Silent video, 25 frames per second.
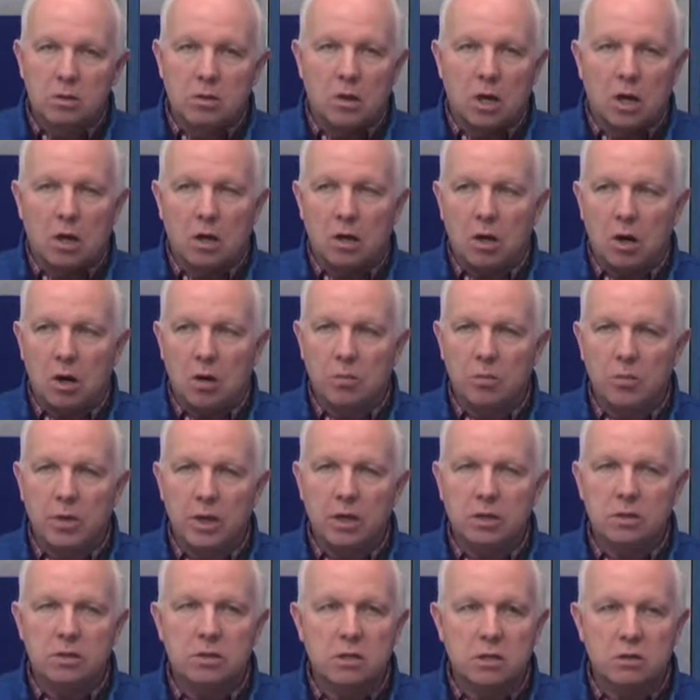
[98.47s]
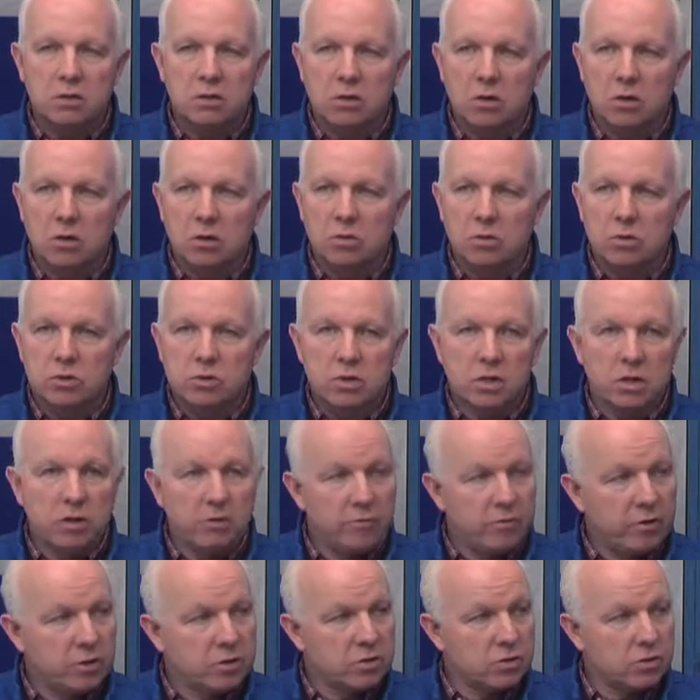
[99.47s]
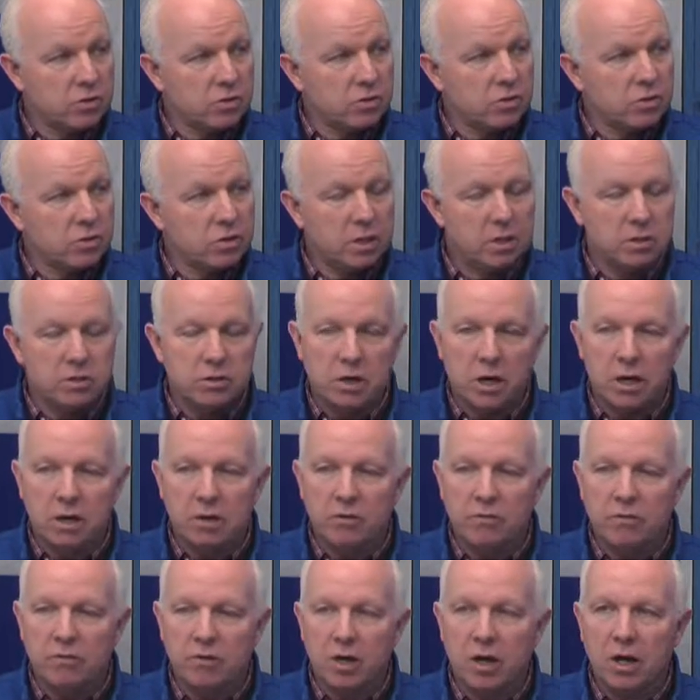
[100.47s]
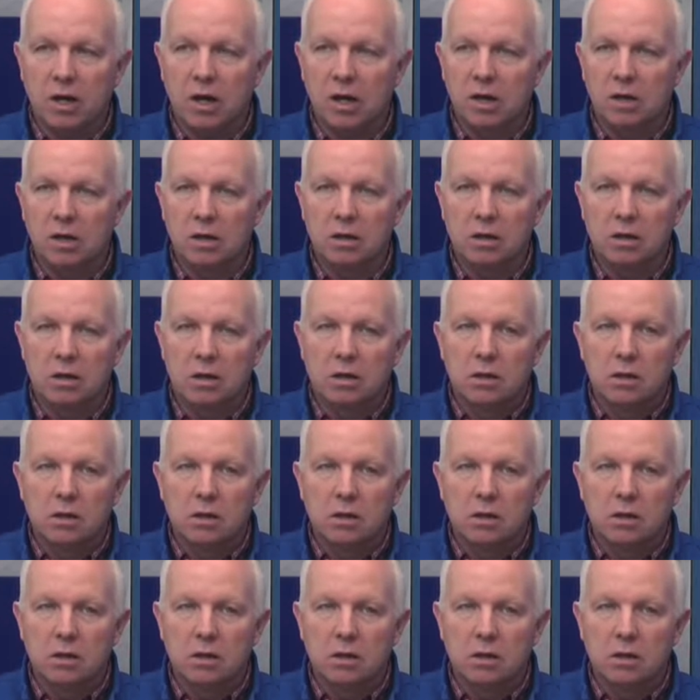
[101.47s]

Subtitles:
Our biggest concern was the officials and trying to find